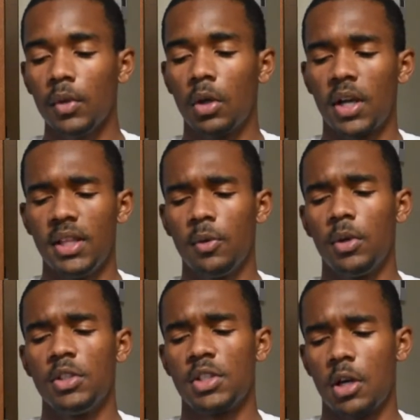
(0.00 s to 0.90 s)
or I think
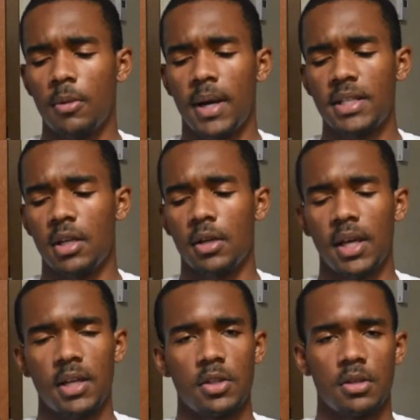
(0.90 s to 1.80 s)
we'll just go by a certain
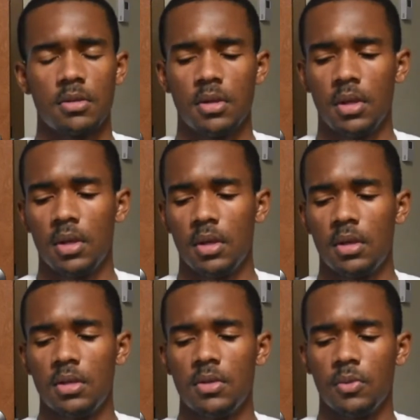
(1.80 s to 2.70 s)
age, or
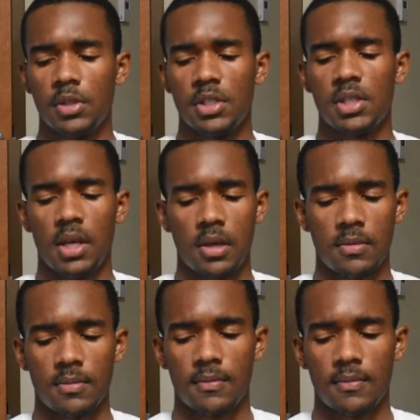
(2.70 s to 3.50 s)
we'll just say,